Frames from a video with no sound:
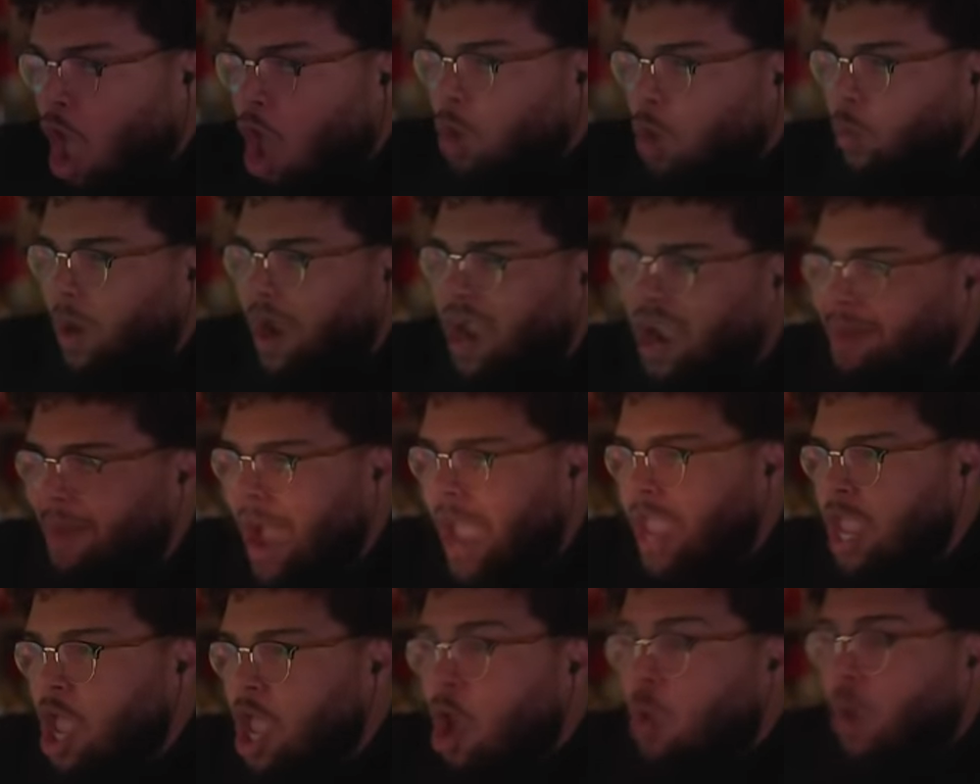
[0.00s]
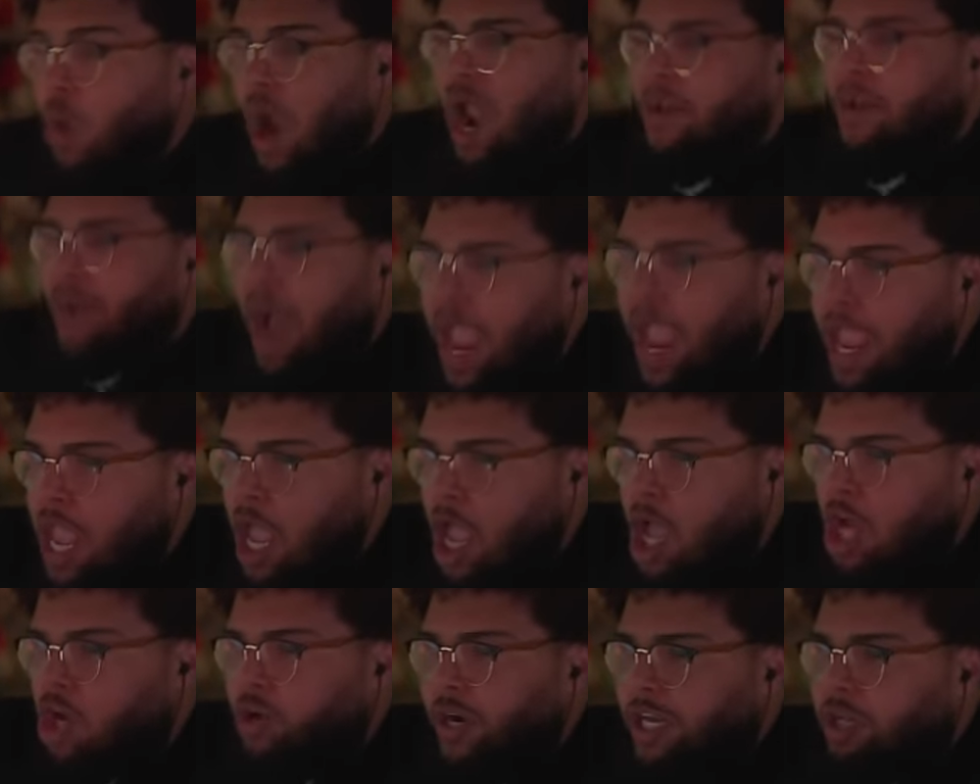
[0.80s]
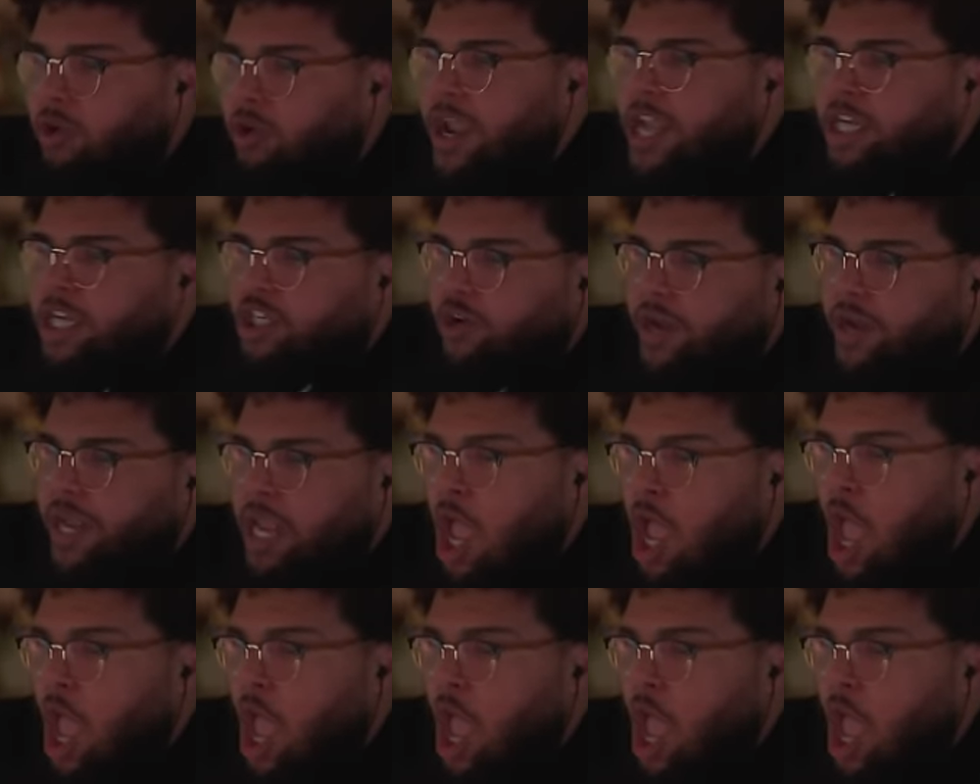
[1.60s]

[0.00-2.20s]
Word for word: Where am I? Where am I? Critical injury?